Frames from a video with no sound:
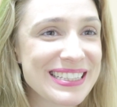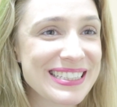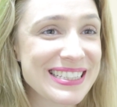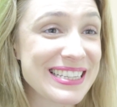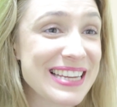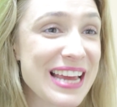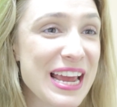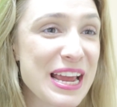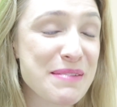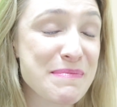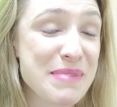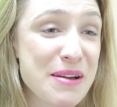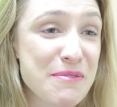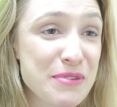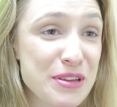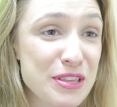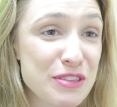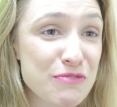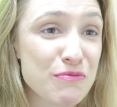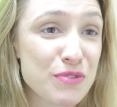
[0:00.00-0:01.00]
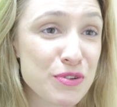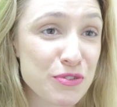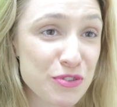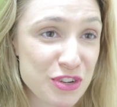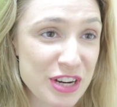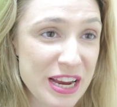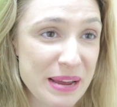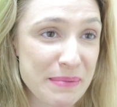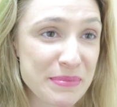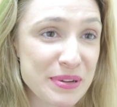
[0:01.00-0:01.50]
Today I met with
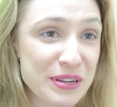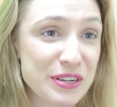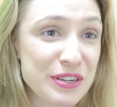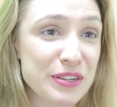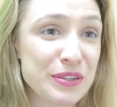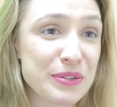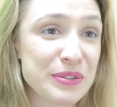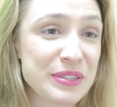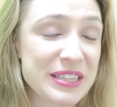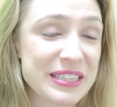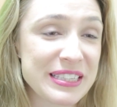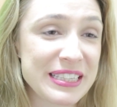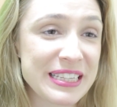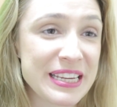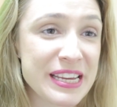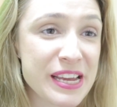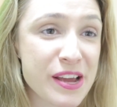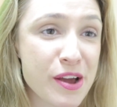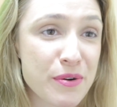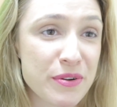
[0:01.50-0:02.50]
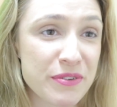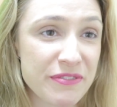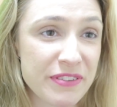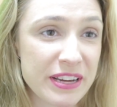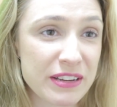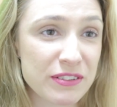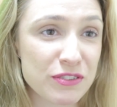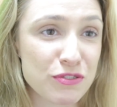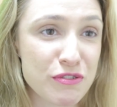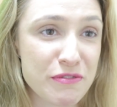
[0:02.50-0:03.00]
Ruth Chapman, who's the CEO and
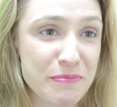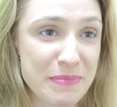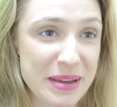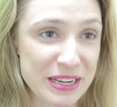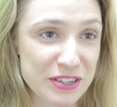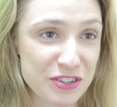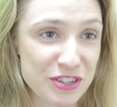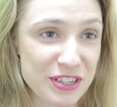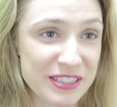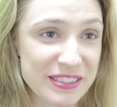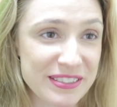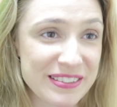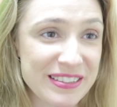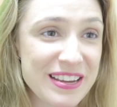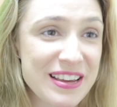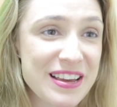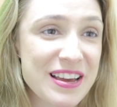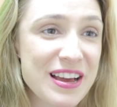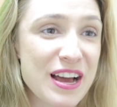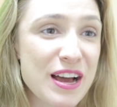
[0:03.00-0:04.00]
founder of Matches.